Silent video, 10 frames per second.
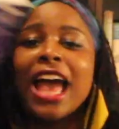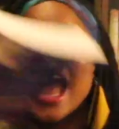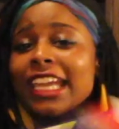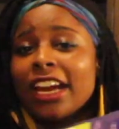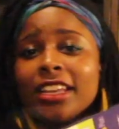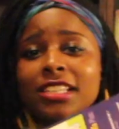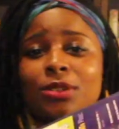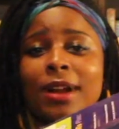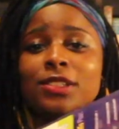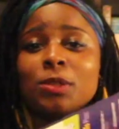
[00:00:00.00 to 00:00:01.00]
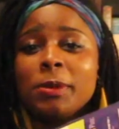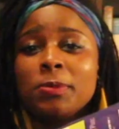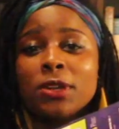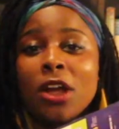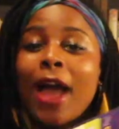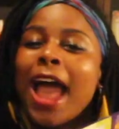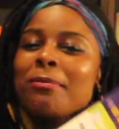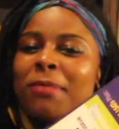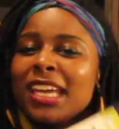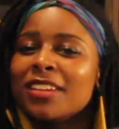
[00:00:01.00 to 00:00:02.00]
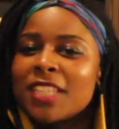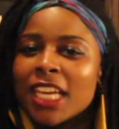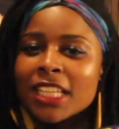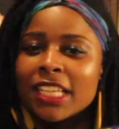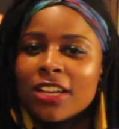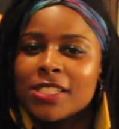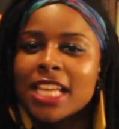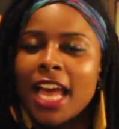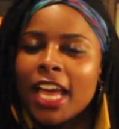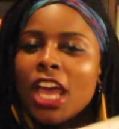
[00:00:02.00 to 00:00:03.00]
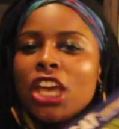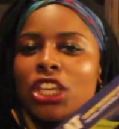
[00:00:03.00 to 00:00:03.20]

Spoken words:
I carry this around so people know I might have taken the LSAT.